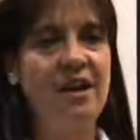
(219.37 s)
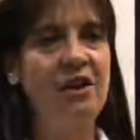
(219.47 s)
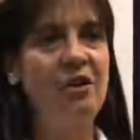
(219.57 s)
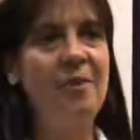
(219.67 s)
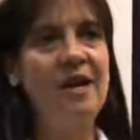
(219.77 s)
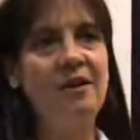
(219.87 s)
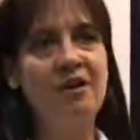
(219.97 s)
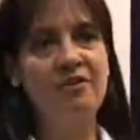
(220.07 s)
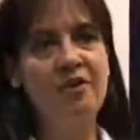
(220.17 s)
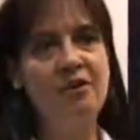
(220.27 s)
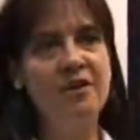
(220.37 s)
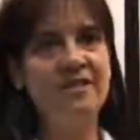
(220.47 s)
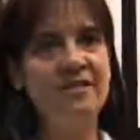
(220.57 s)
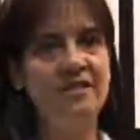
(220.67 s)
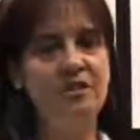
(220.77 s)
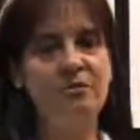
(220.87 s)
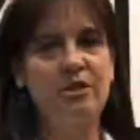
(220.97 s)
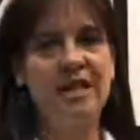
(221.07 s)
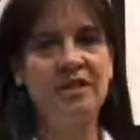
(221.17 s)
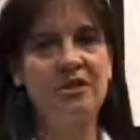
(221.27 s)
And our main focus is to
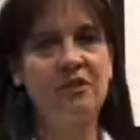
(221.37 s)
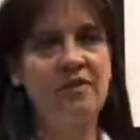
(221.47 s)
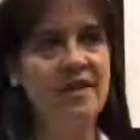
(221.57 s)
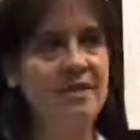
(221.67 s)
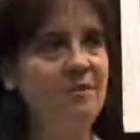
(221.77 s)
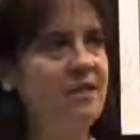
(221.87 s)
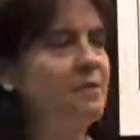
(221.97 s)
protect your investment,